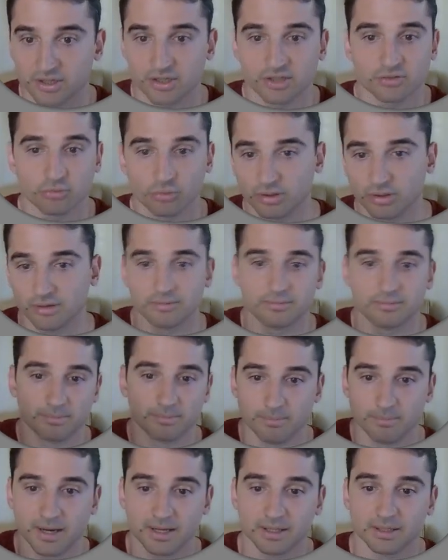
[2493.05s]
I just want to
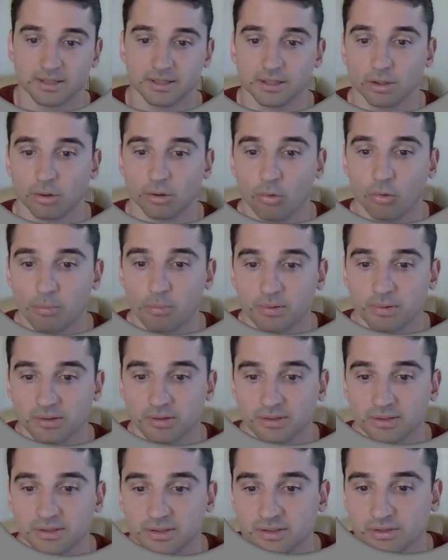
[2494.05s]
make it in a loop
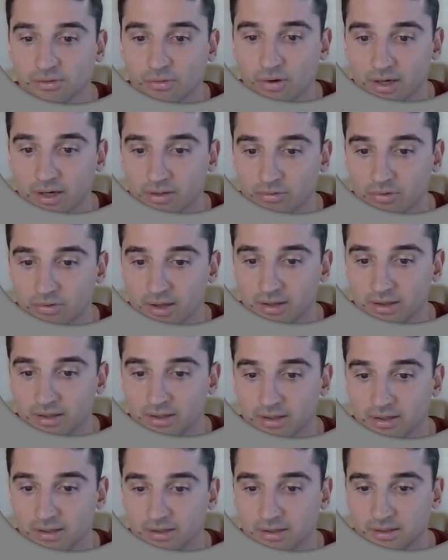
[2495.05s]
so I can
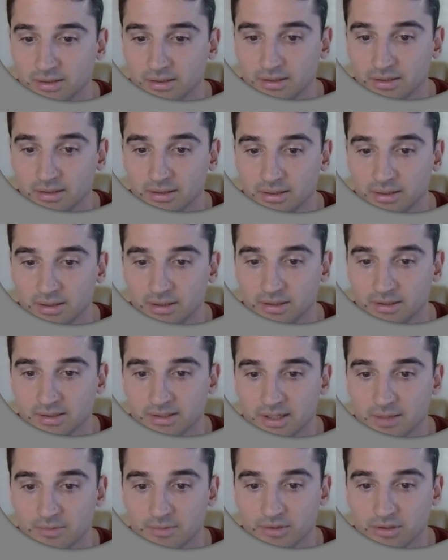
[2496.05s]
run the
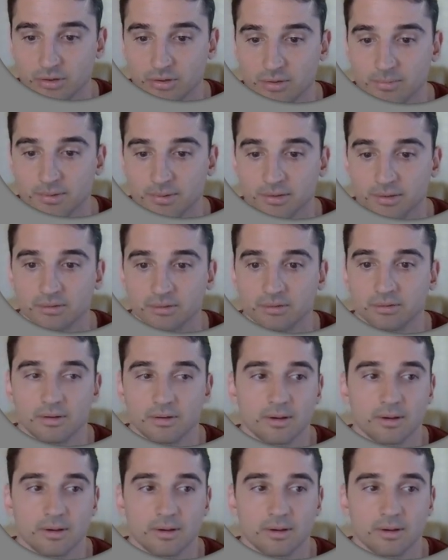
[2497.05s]
same script